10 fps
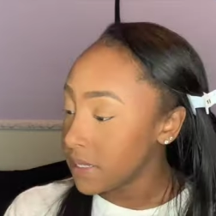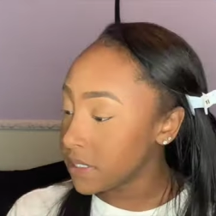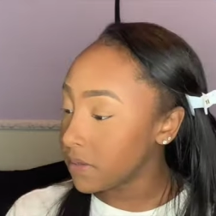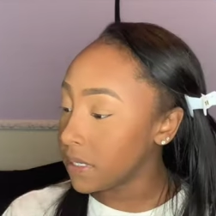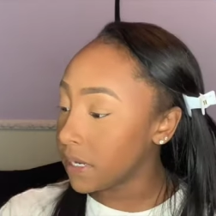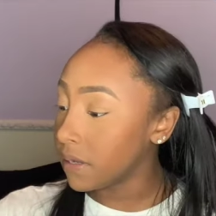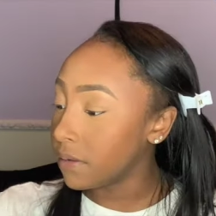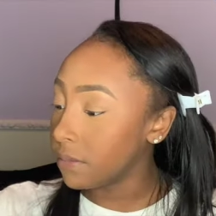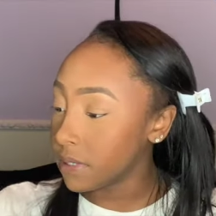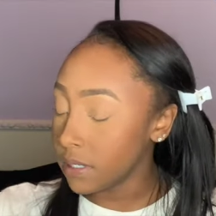So then I
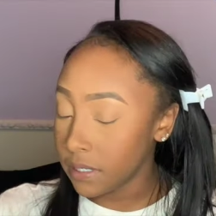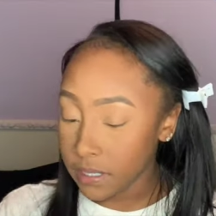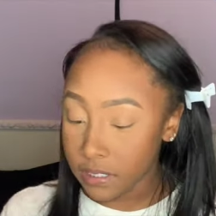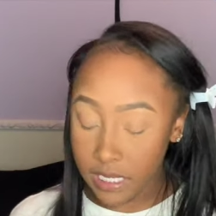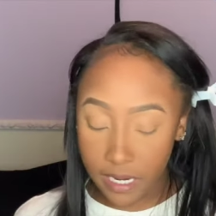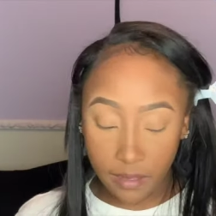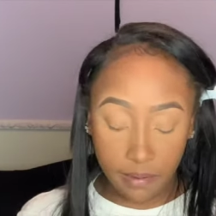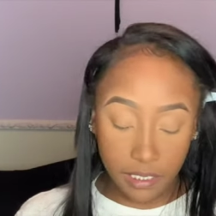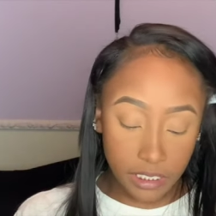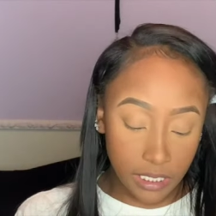go in with another tiny
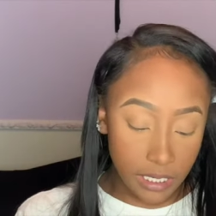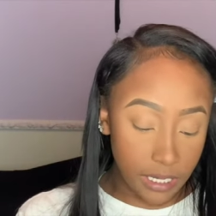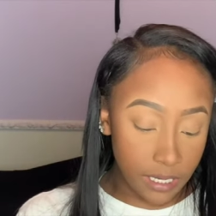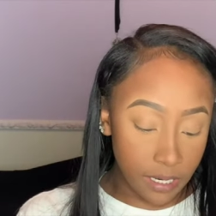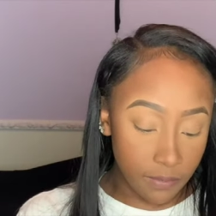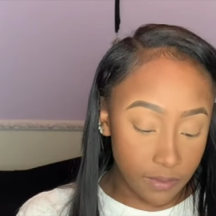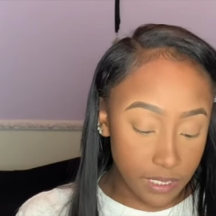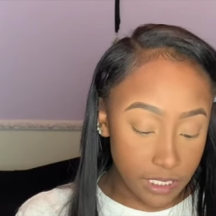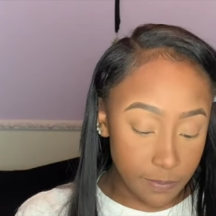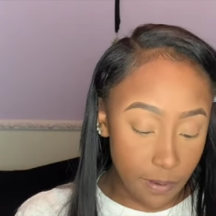brush, and with
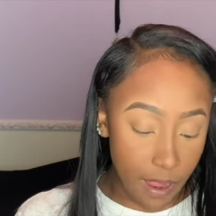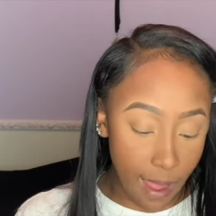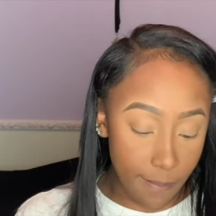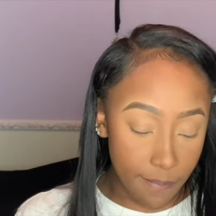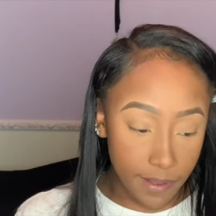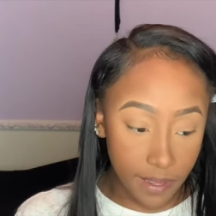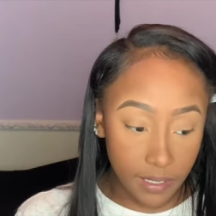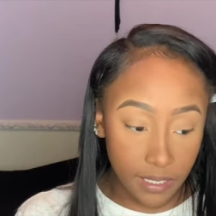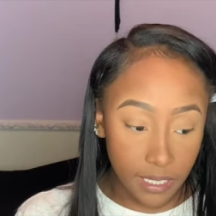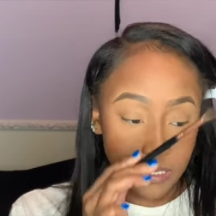this part, I
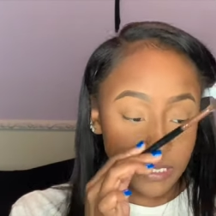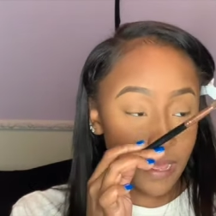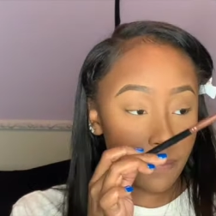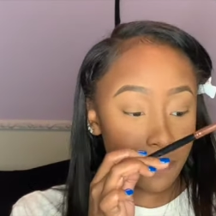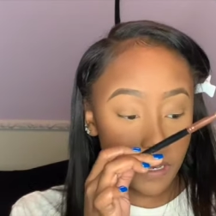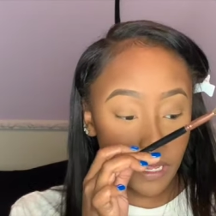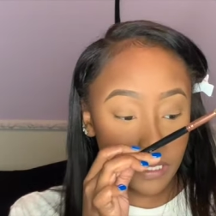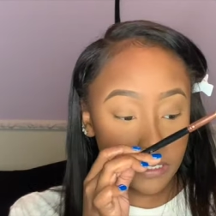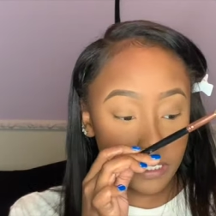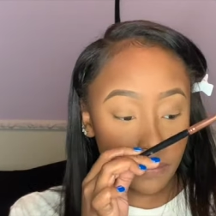barely tap it
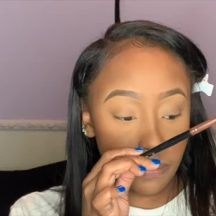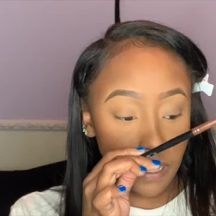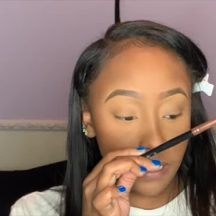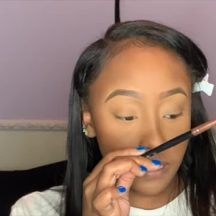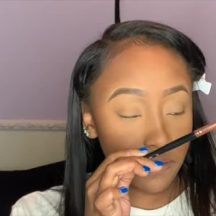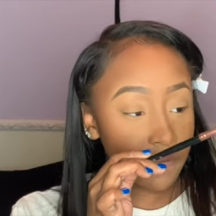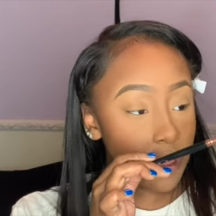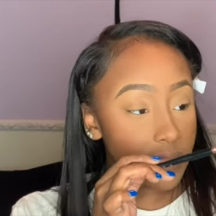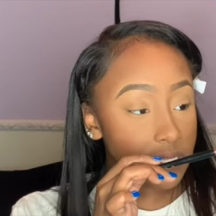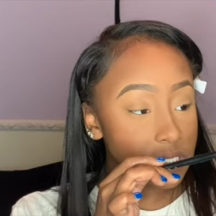into the product. If
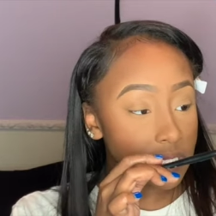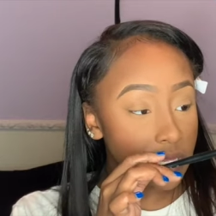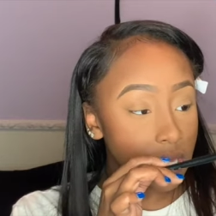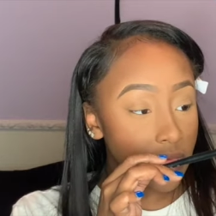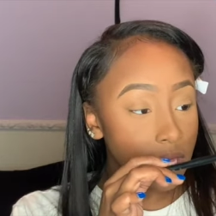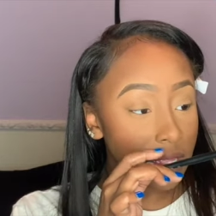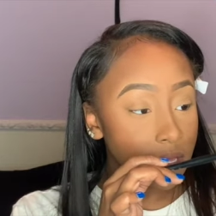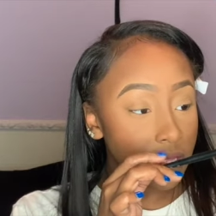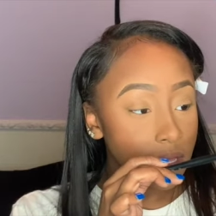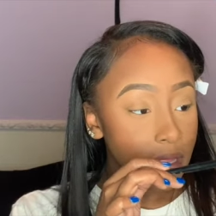y'all can see, like,
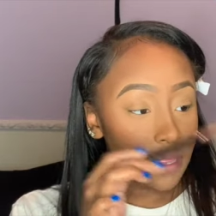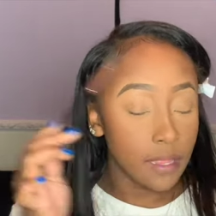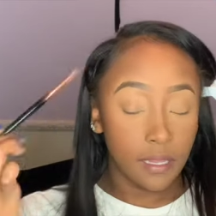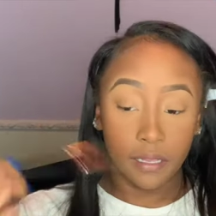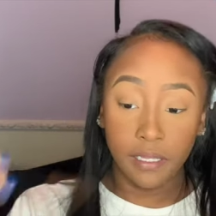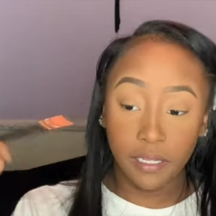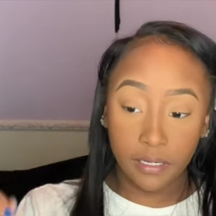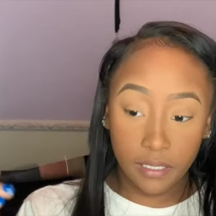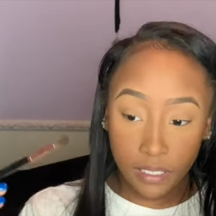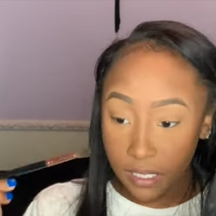
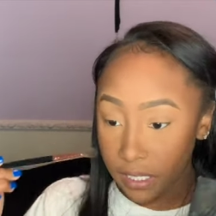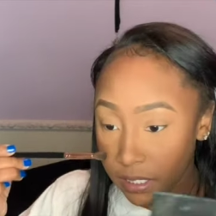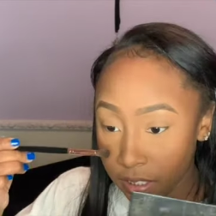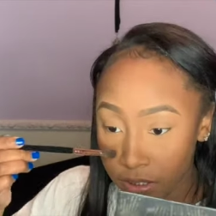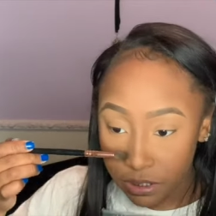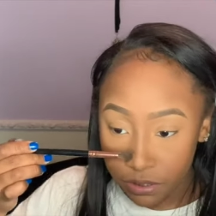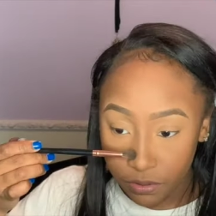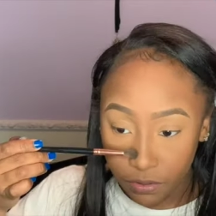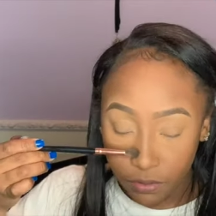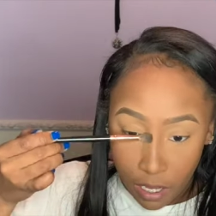literally
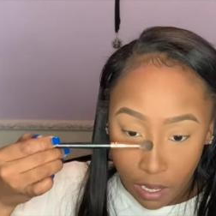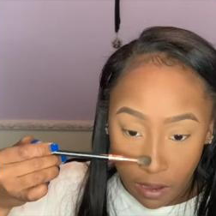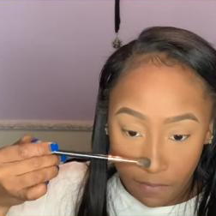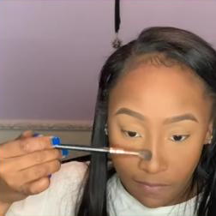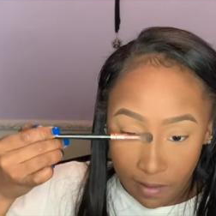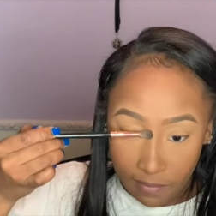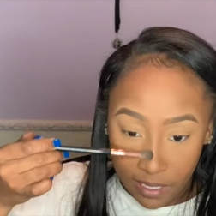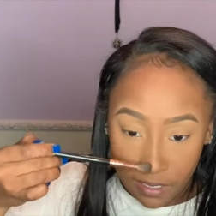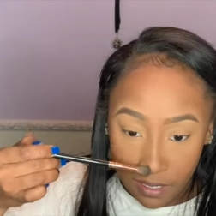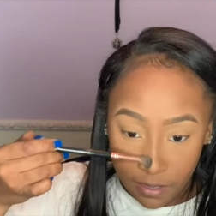to carve out
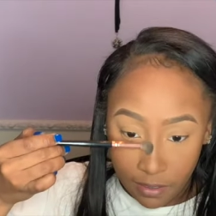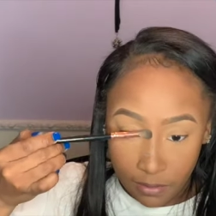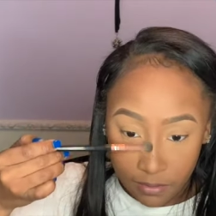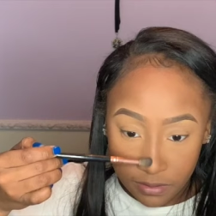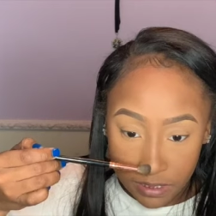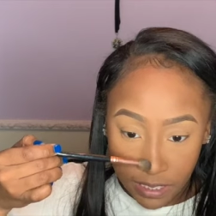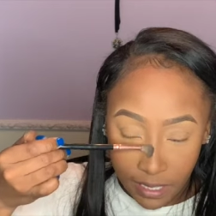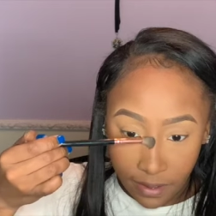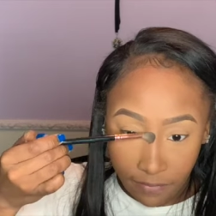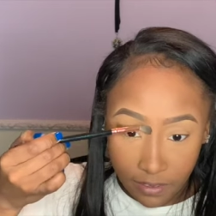my nose.
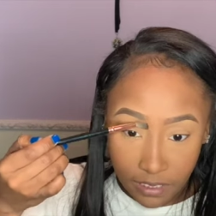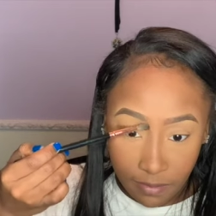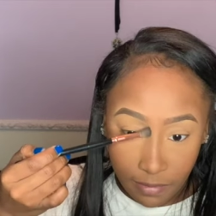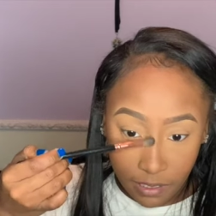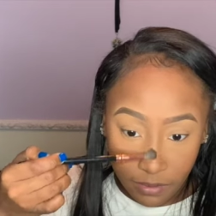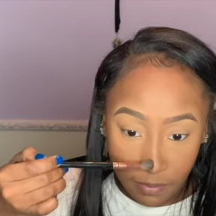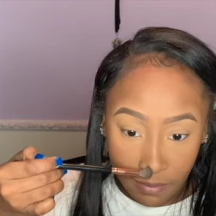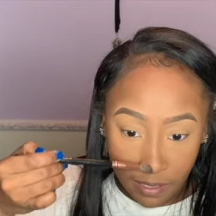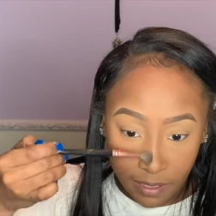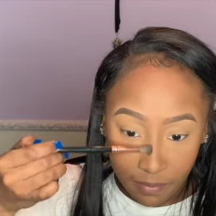And every time I do my
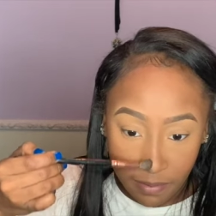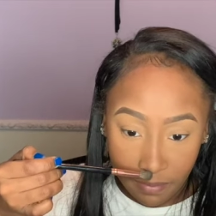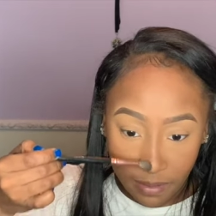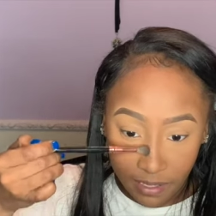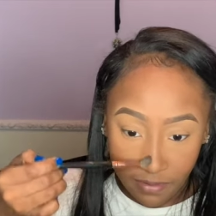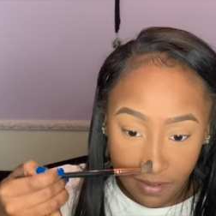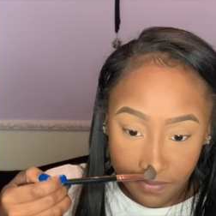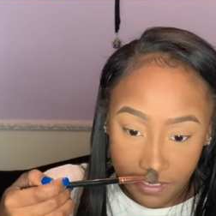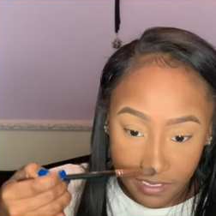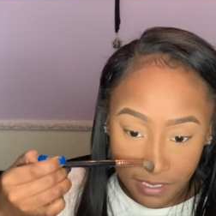makeup, people are like, you have
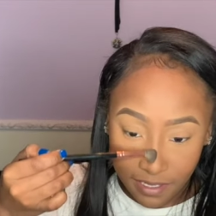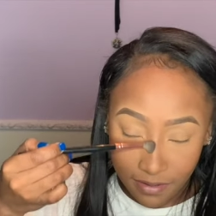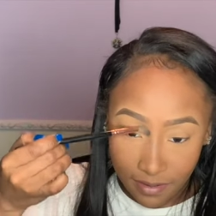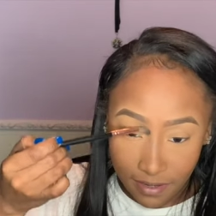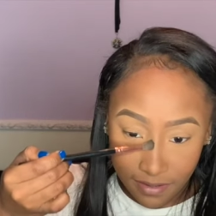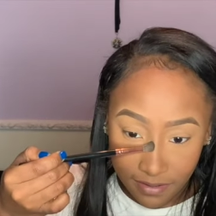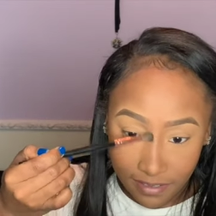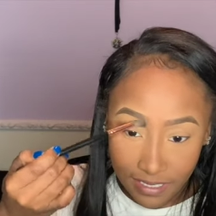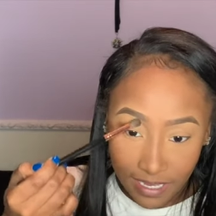such a cute nose.